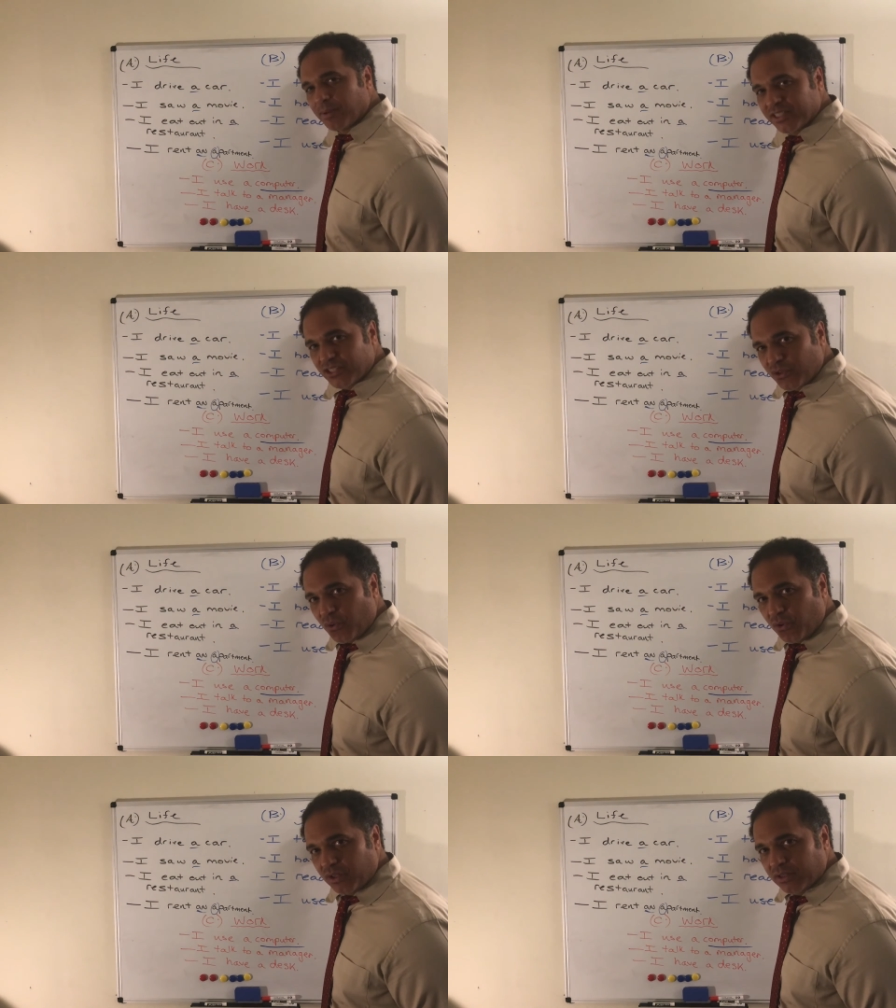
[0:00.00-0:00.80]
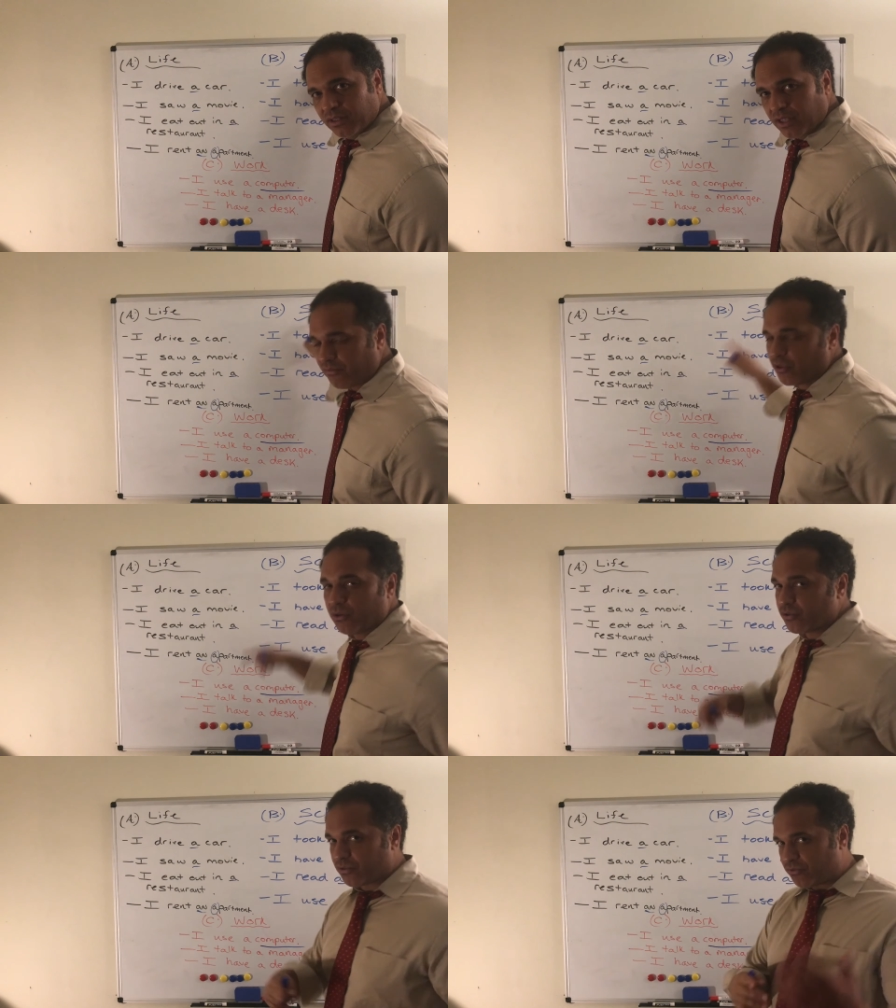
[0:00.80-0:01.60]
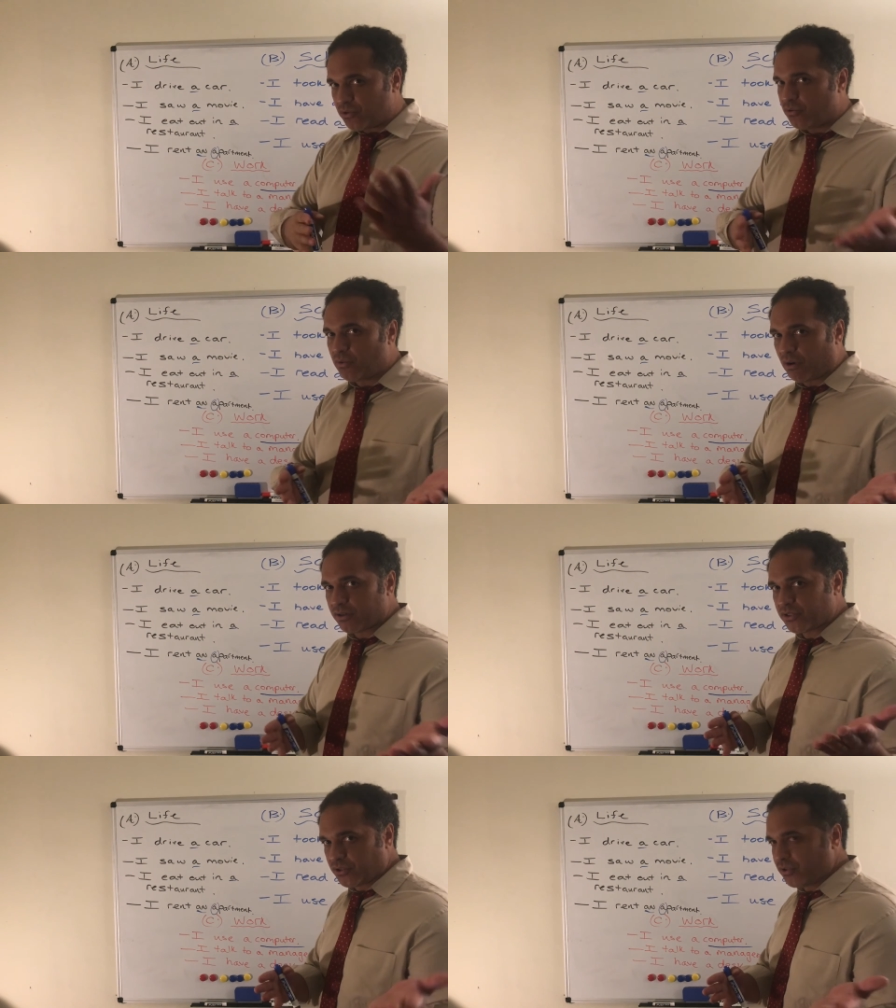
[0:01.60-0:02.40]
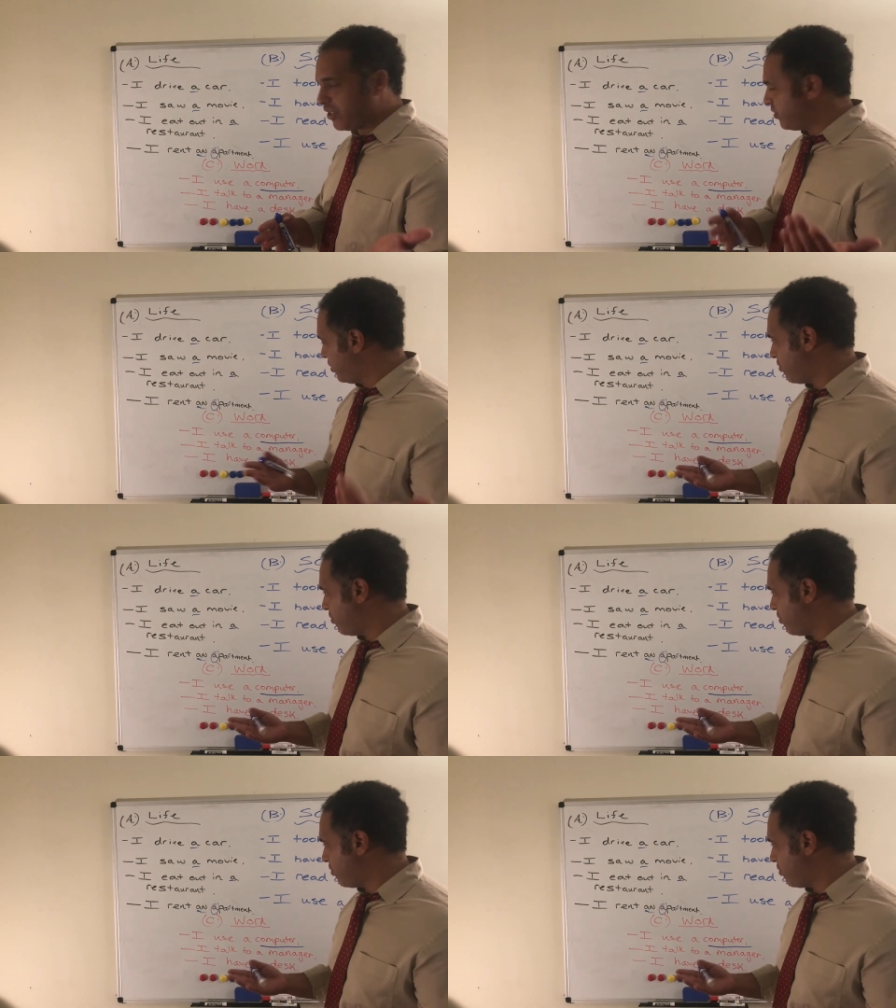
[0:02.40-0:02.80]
about school, if those of you are students and